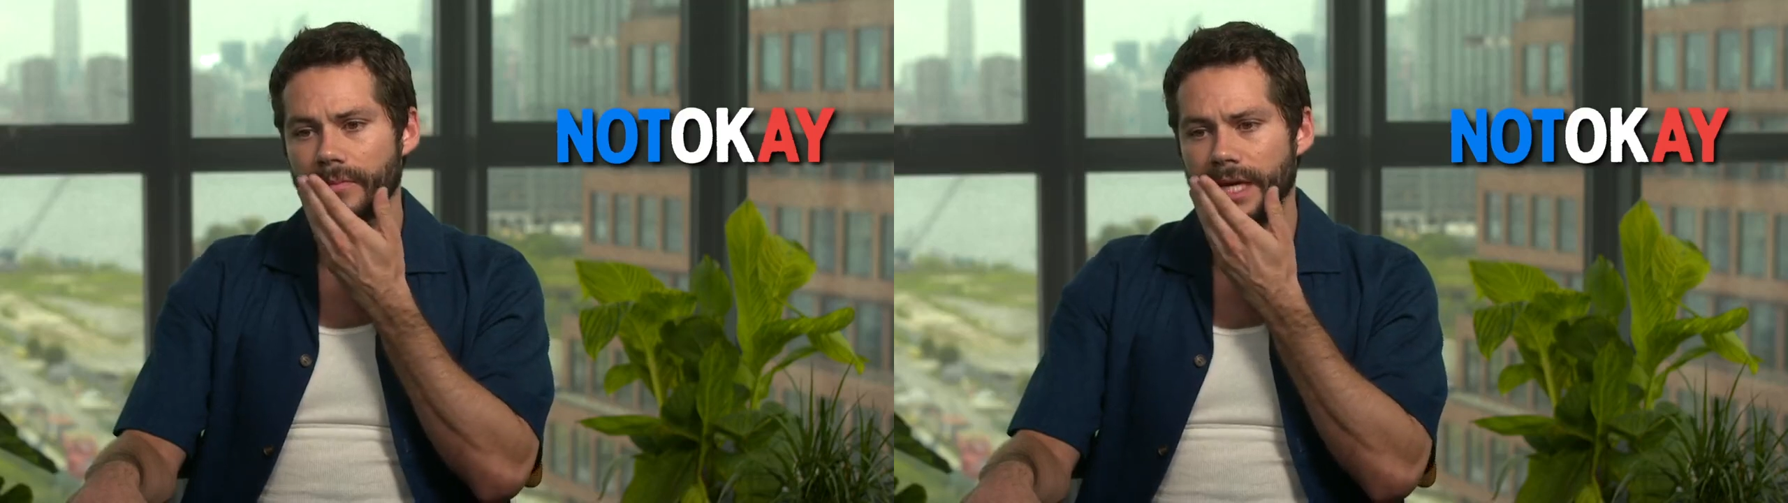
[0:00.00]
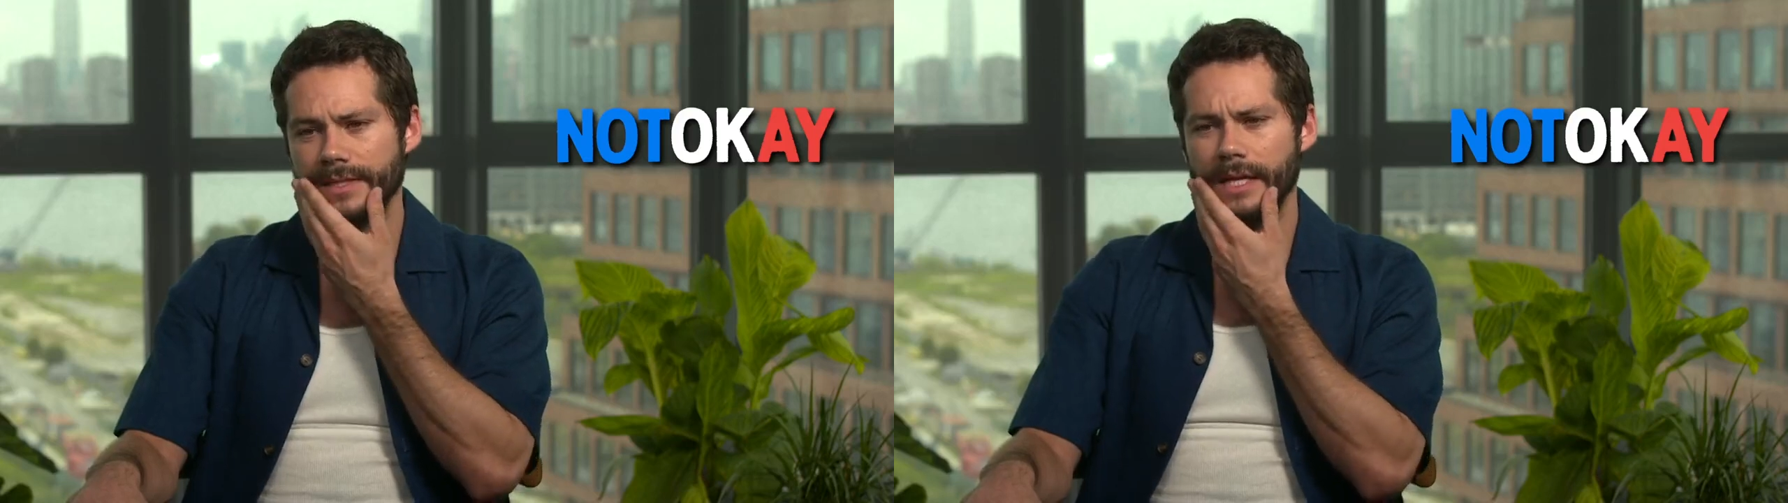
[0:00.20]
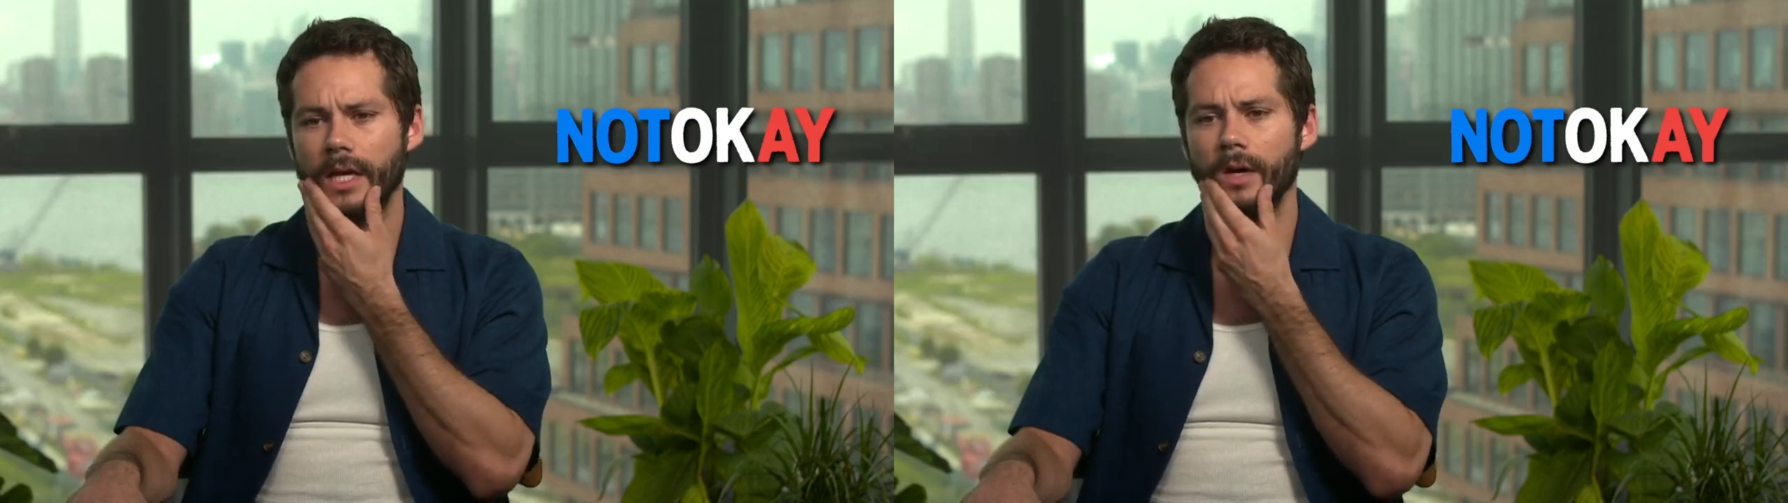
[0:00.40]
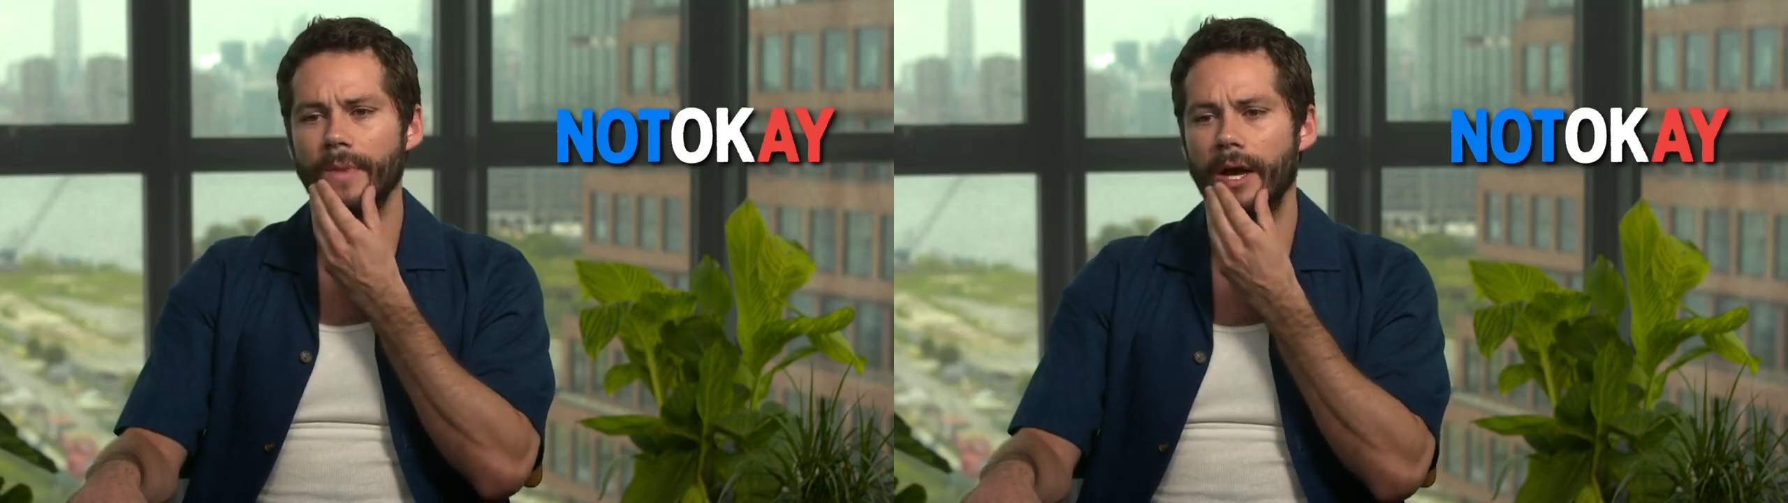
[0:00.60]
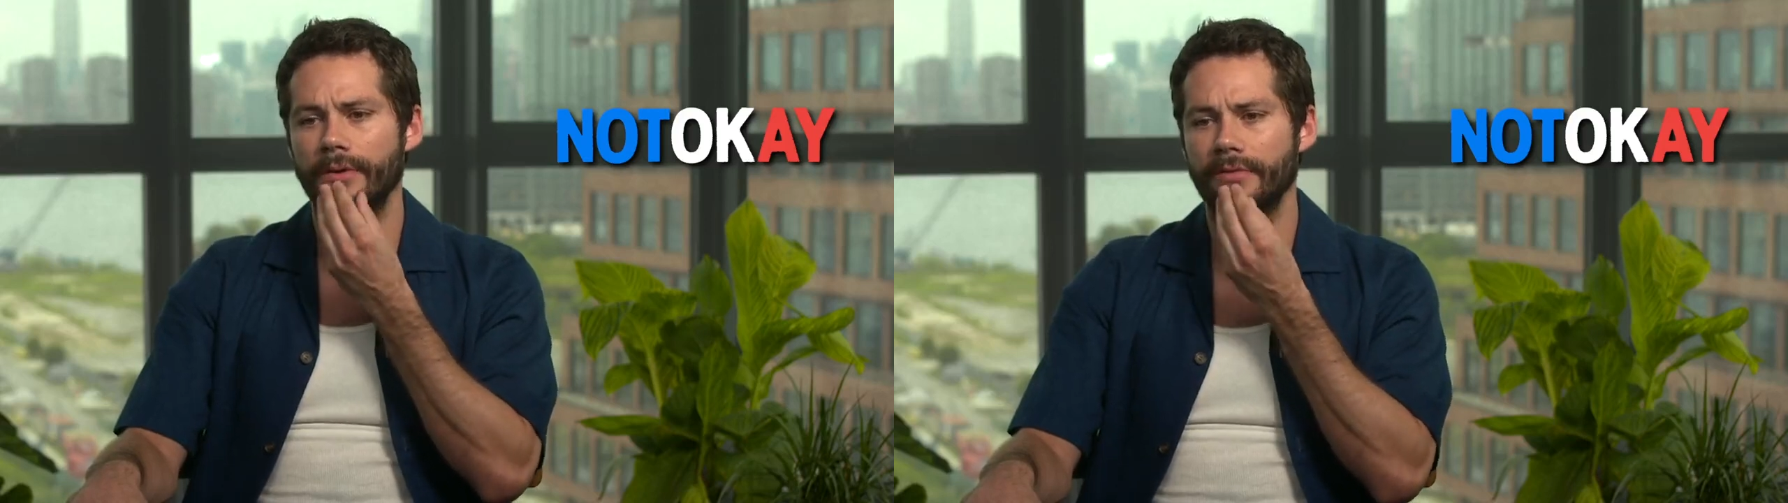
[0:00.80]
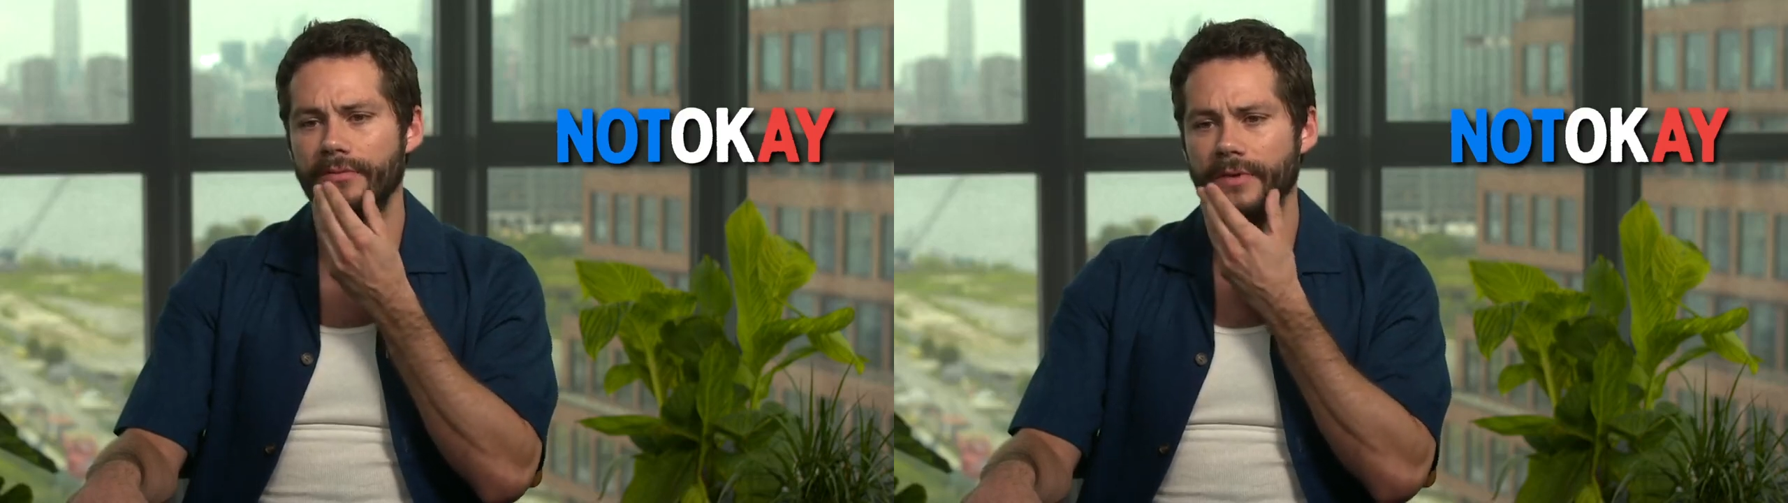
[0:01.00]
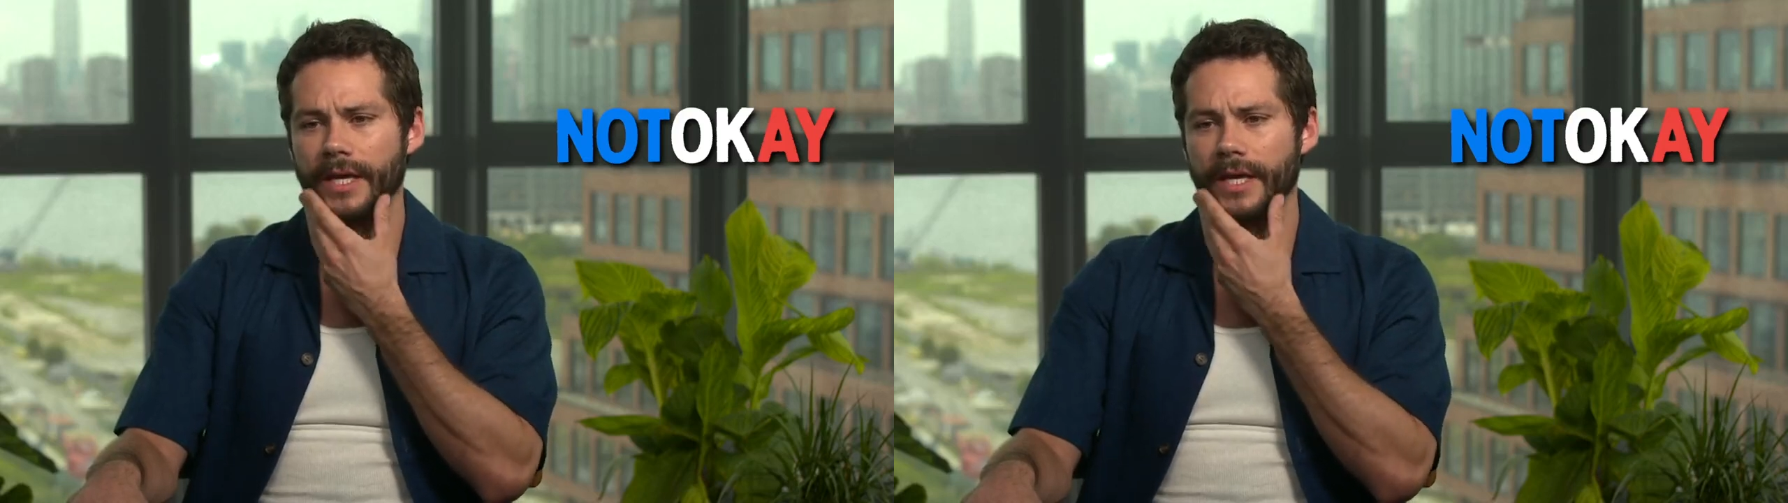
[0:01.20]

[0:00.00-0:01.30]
has like come out of